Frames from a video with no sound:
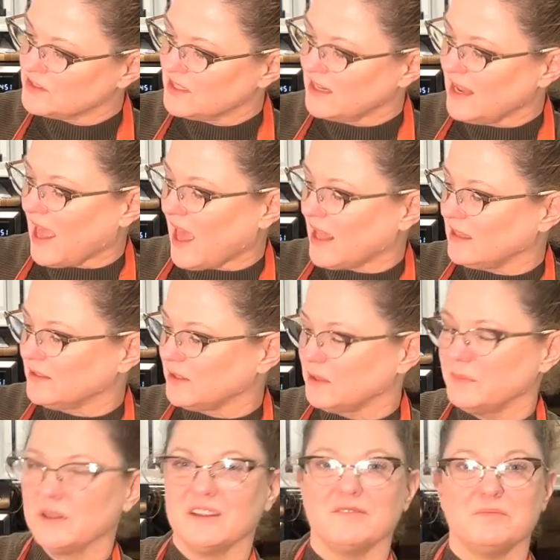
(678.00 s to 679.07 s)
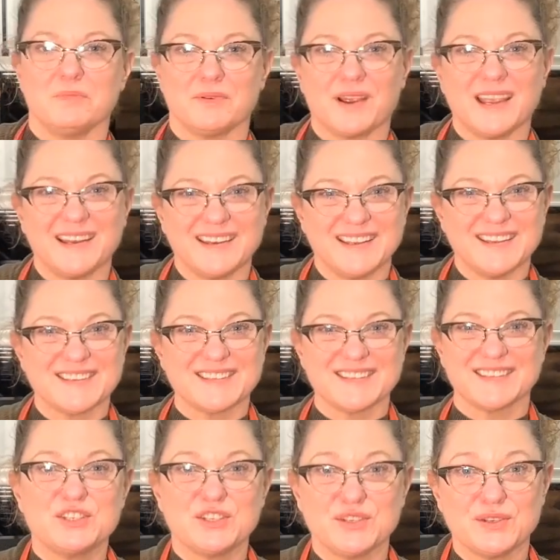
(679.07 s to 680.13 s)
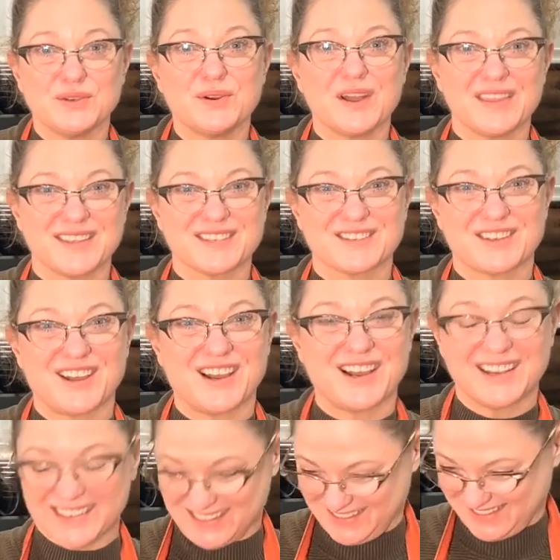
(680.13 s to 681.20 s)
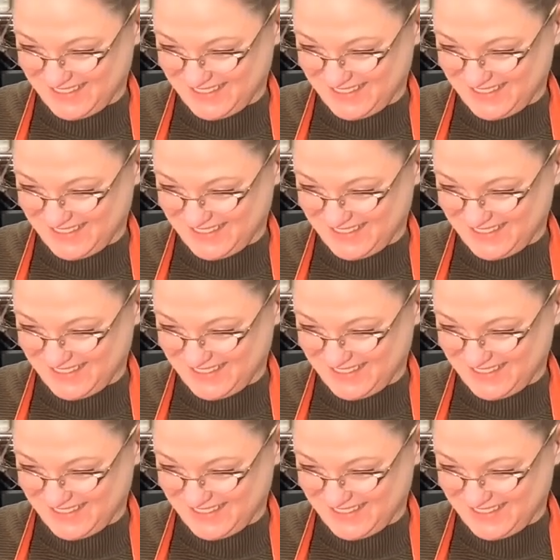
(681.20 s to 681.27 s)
going to add a little bit of brightness to the stock.